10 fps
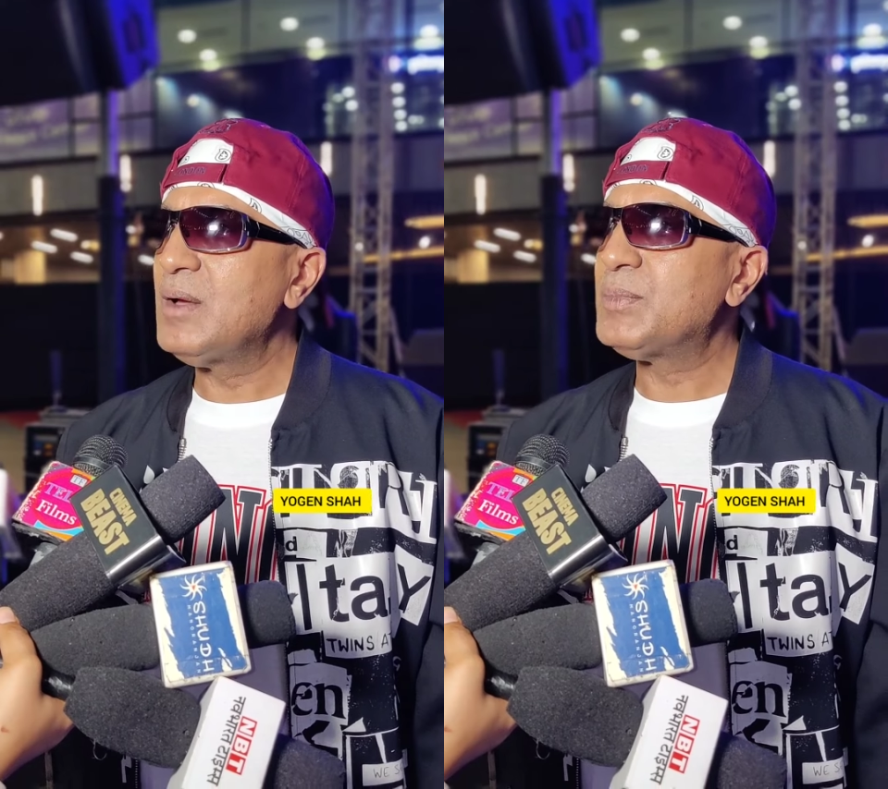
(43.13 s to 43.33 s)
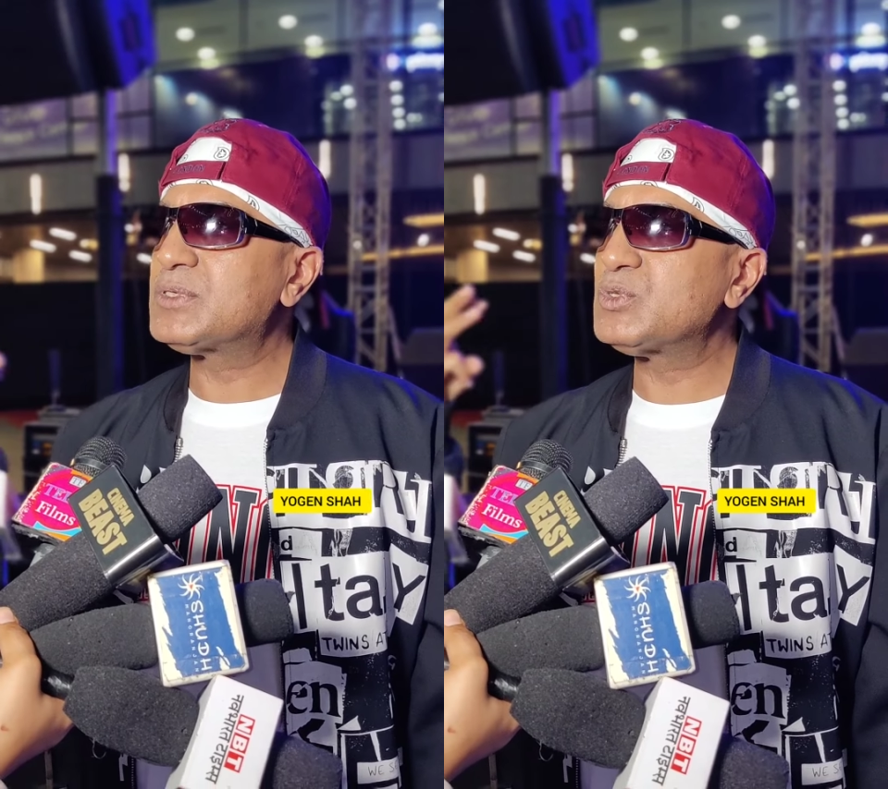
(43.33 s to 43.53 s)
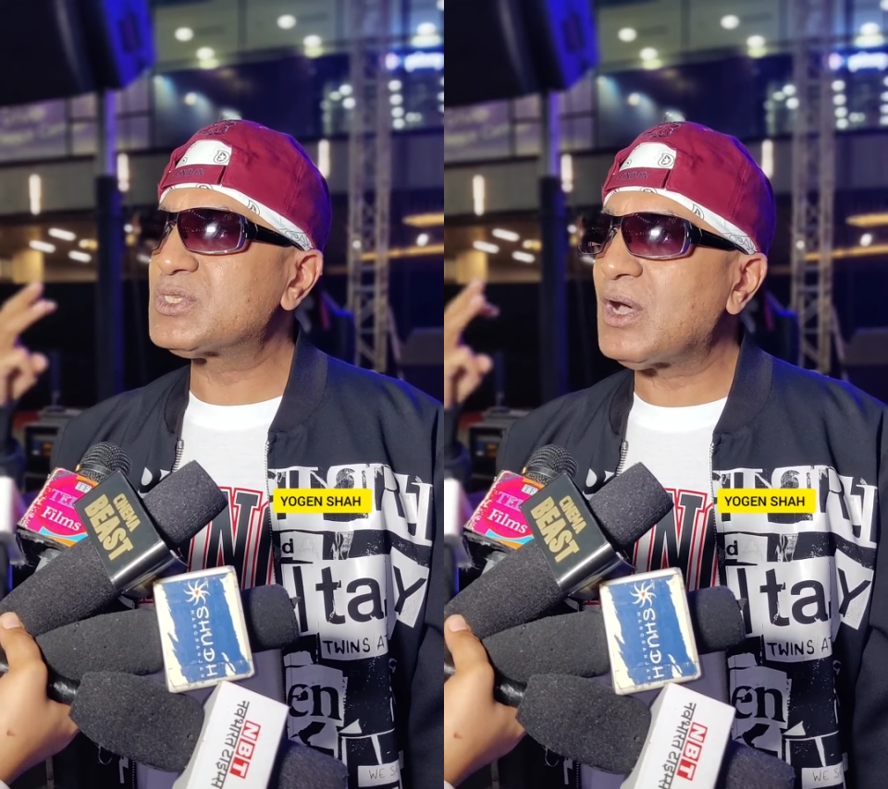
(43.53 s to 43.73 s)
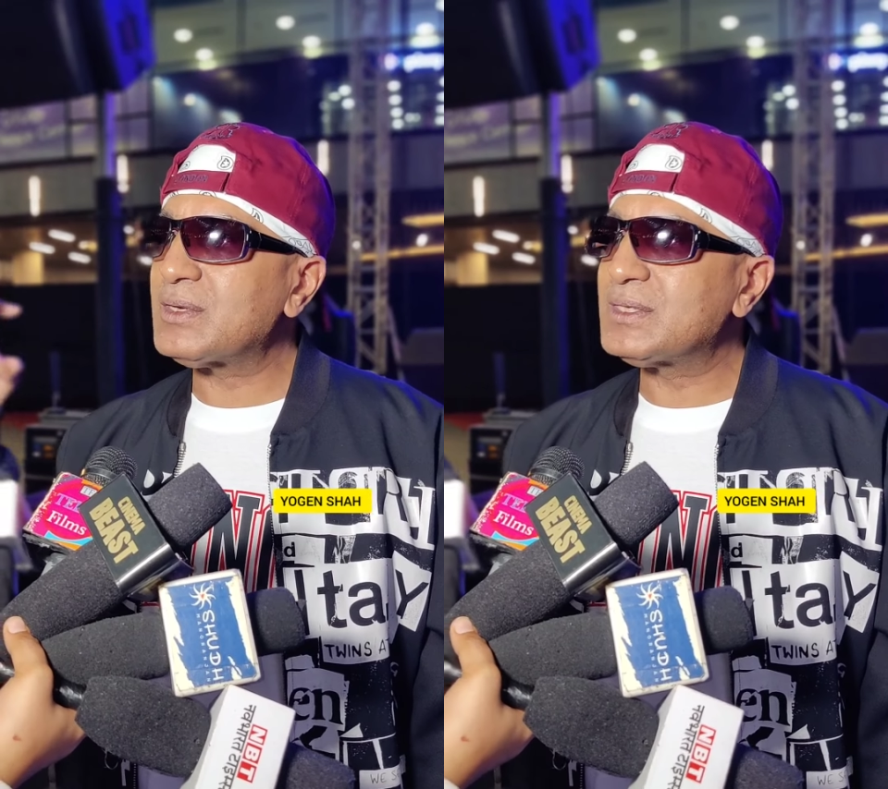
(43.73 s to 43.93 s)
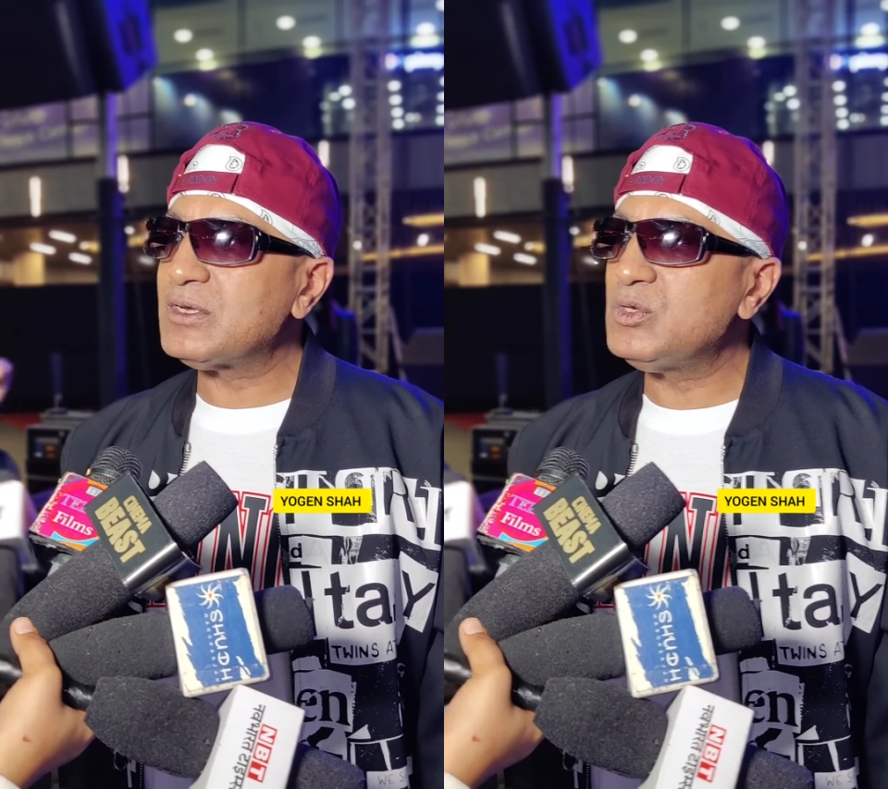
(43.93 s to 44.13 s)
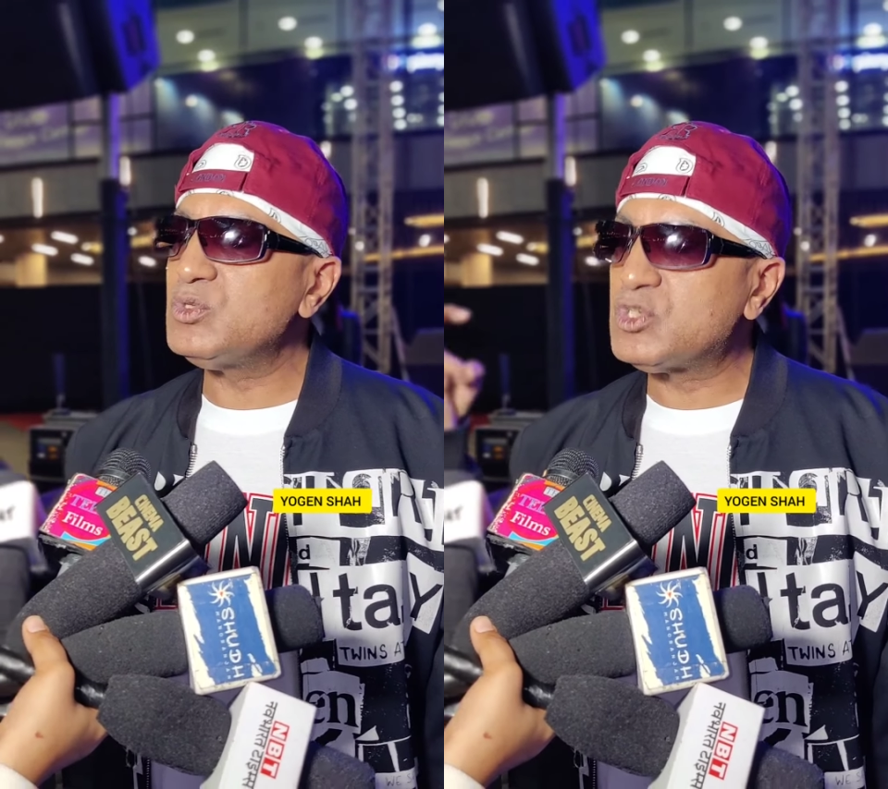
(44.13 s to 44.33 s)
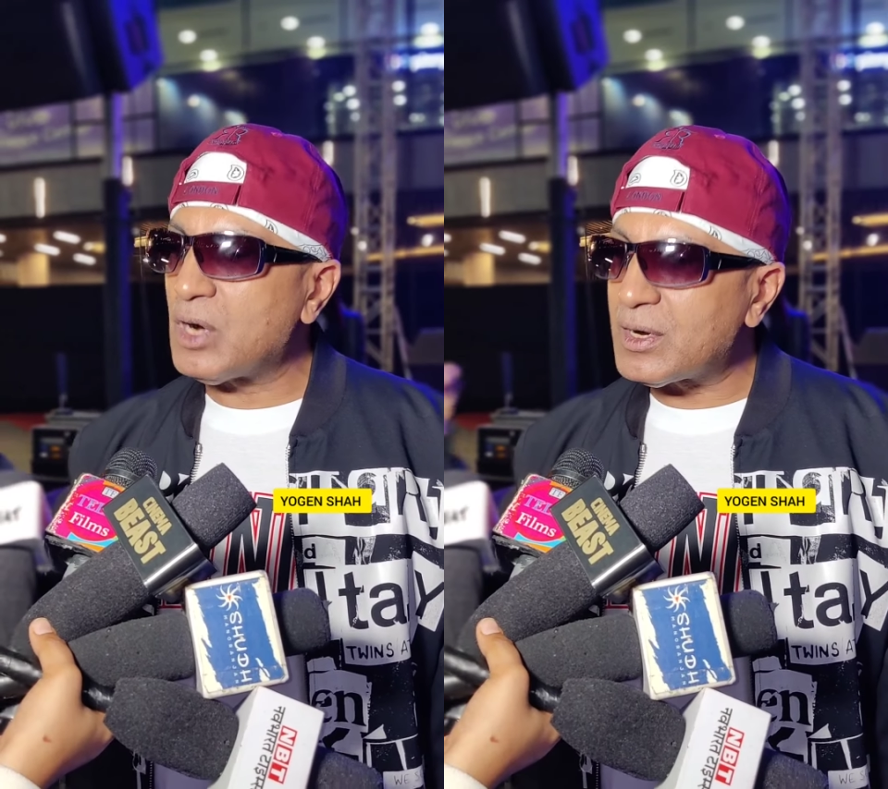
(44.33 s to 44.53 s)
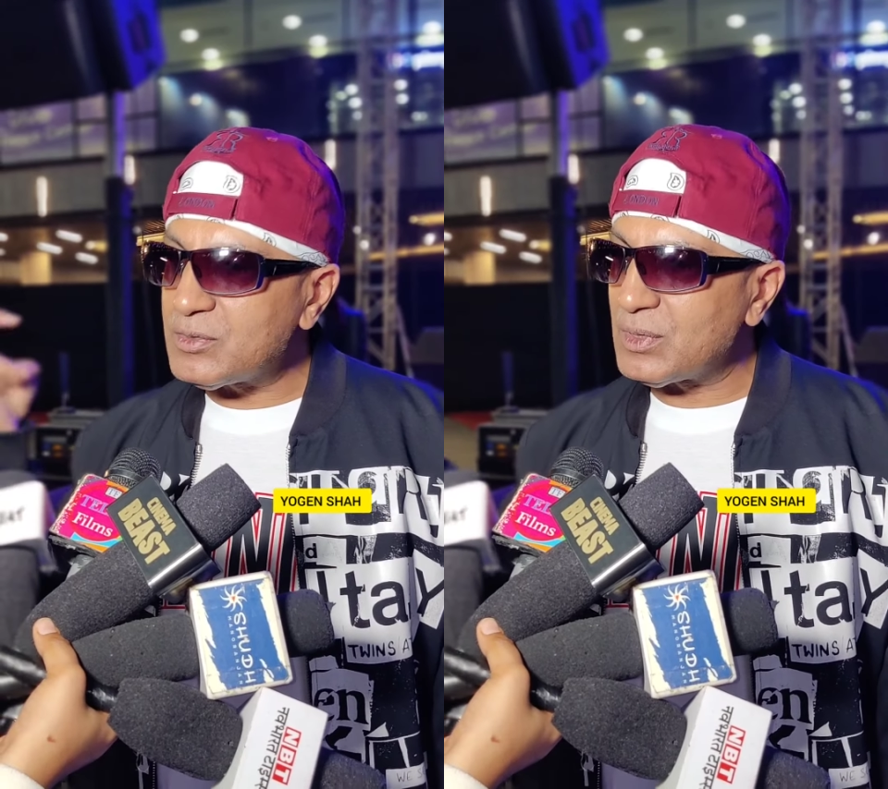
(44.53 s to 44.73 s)
but to starting a new
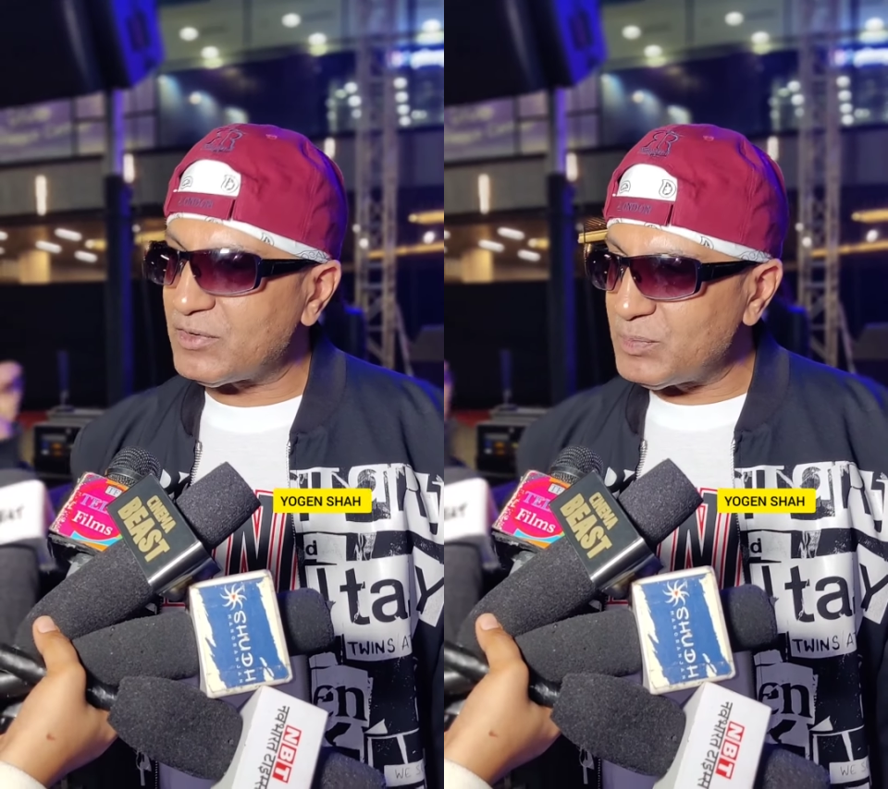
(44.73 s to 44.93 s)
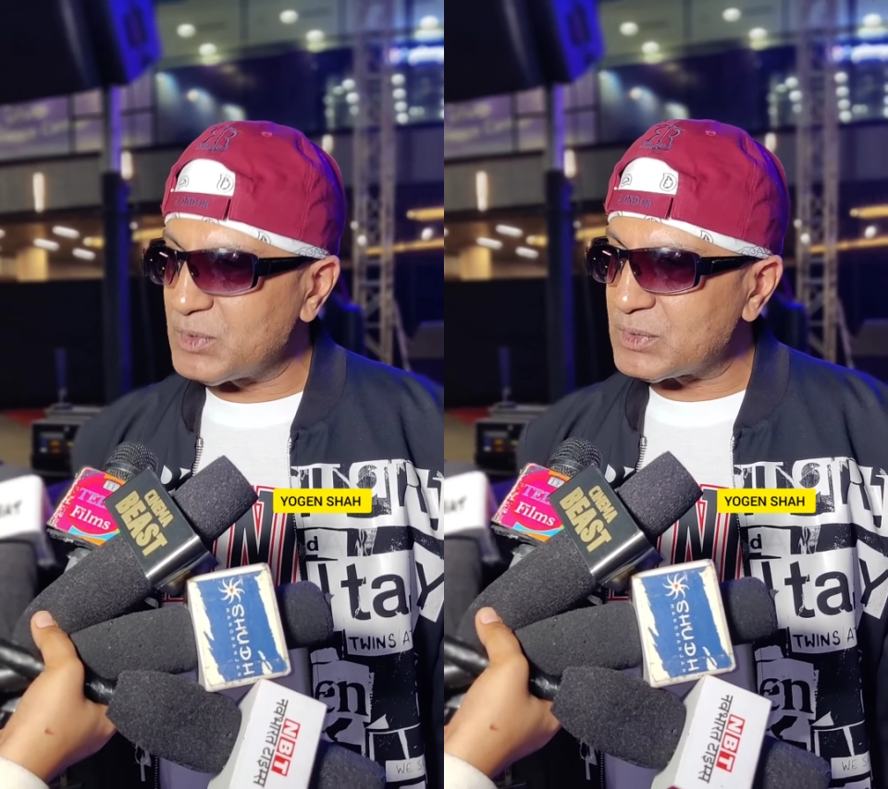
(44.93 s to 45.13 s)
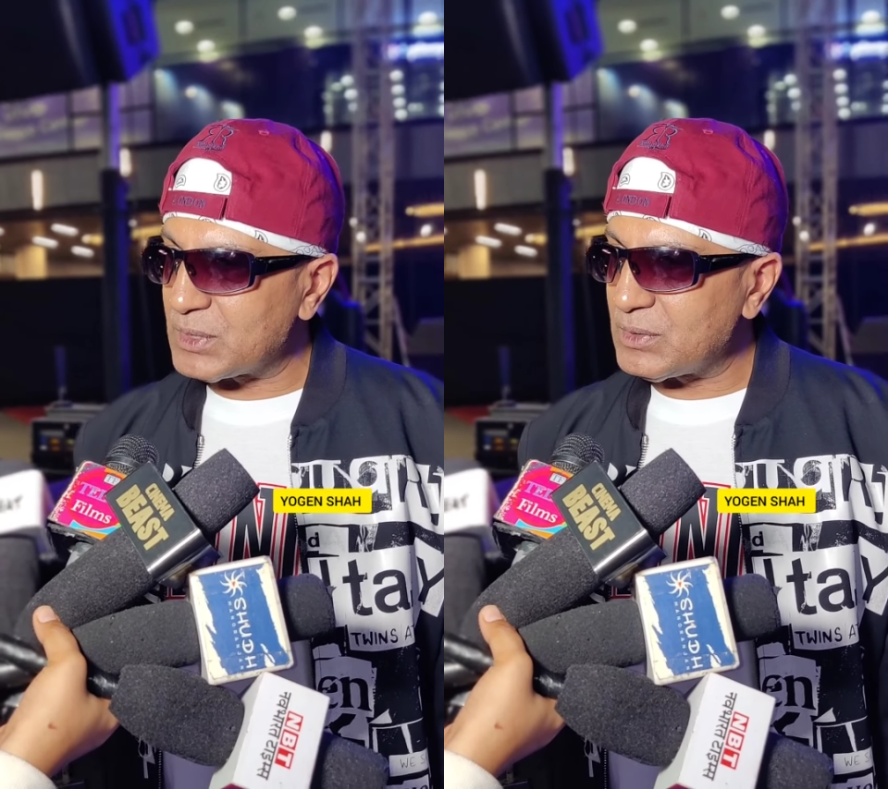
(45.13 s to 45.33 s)
genre of music,